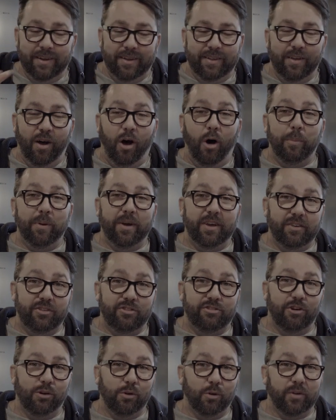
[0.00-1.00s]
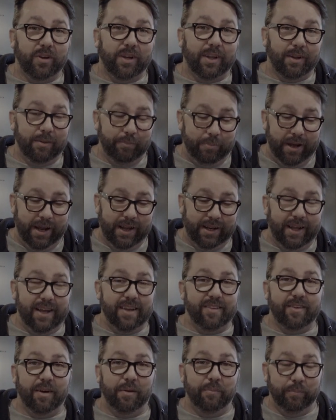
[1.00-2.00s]
The Hobbit struggled to pick
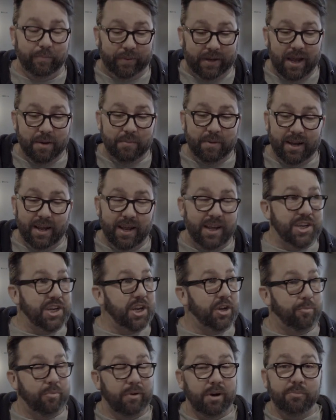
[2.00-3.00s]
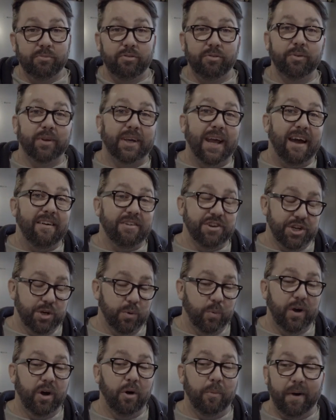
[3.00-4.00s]
these up and get them in here. She had to bring them from the garage in a
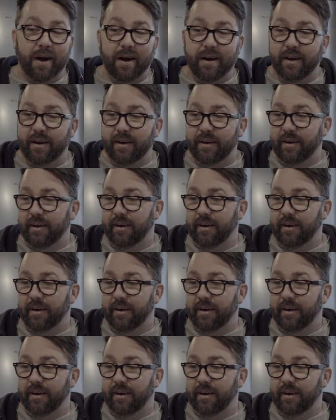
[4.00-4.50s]
wheelbarrow.